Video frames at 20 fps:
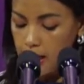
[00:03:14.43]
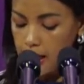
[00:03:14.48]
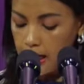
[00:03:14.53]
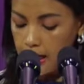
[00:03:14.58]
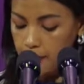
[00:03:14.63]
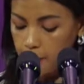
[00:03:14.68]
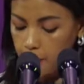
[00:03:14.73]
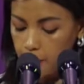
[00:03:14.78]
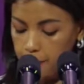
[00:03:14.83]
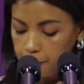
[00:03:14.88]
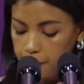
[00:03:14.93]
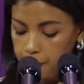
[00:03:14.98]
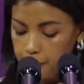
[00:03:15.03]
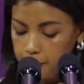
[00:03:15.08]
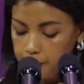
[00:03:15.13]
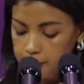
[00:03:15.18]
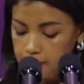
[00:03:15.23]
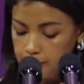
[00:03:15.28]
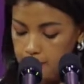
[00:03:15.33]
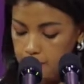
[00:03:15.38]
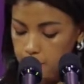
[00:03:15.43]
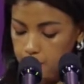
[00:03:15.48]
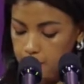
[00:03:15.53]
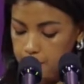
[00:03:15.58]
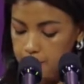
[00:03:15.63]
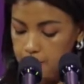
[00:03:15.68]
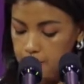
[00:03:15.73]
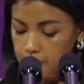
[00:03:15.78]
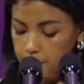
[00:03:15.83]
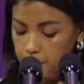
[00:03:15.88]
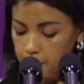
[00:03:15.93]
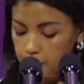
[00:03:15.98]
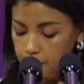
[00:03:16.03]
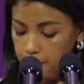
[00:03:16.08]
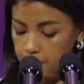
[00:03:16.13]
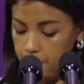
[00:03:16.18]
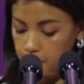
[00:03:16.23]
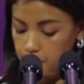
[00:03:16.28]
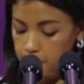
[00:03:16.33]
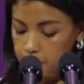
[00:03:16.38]
are confronted with several
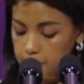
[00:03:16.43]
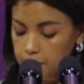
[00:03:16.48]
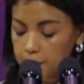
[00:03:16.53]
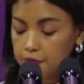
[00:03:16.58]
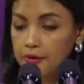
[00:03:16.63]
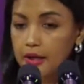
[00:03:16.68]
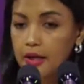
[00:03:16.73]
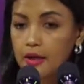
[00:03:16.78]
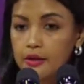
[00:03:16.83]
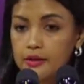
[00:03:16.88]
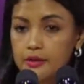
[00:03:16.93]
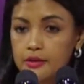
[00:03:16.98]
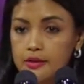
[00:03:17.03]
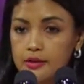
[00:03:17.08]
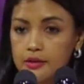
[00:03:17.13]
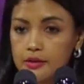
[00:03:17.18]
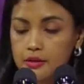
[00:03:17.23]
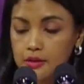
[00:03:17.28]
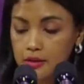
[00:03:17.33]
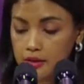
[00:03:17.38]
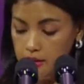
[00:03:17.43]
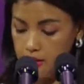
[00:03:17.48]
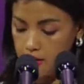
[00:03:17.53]
forms of violence,